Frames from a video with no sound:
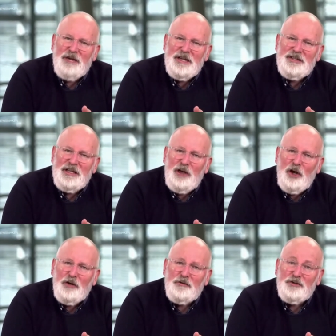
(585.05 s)
creating a
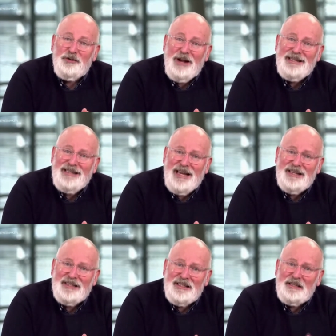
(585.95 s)
lot of stranded
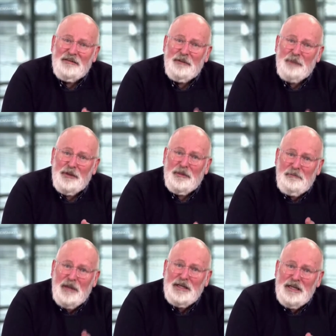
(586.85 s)
assets if we put the
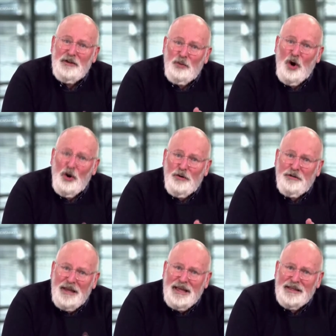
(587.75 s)
money in the wrong
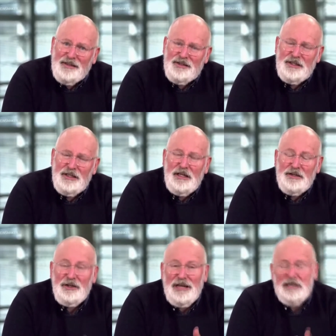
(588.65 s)
things.
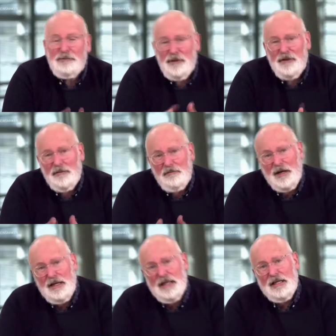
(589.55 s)
So let's put the
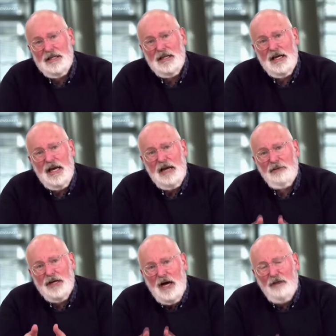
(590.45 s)
money in a
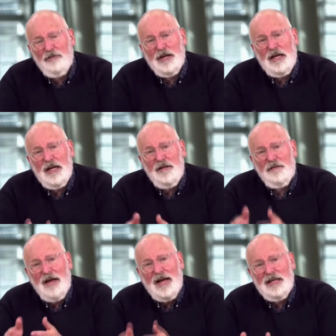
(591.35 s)
recovery
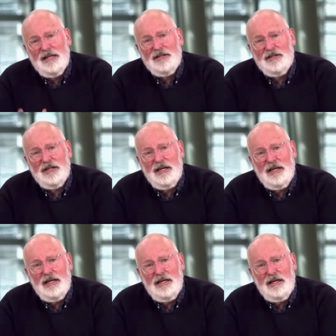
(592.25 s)
that is
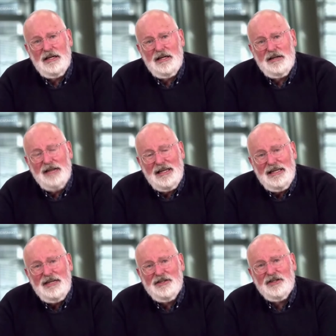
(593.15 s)
that
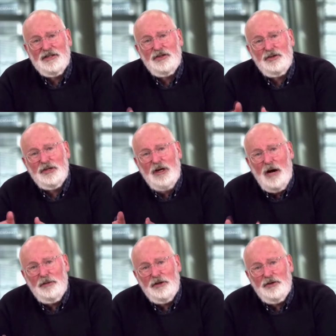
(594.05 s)
leads us to
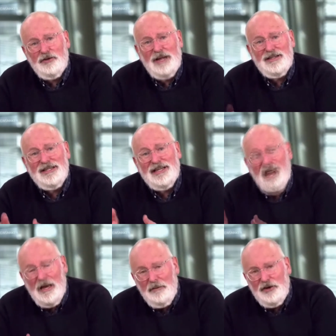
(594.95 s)
carbon neutrality and
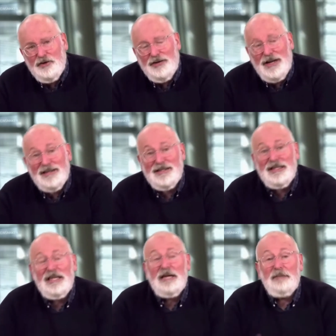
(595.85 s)
climate
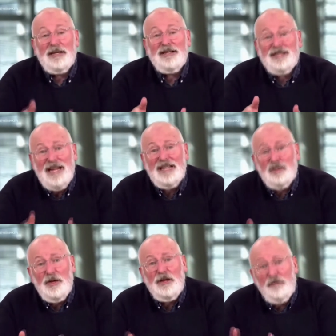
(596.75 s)
neutrality, because
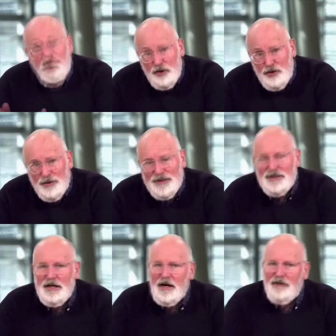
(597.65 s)
that's where the future
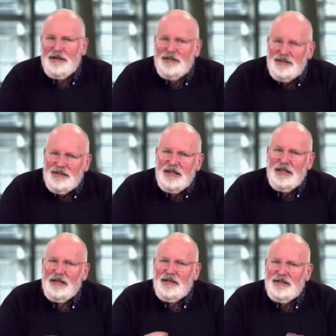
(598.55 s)
is. I think this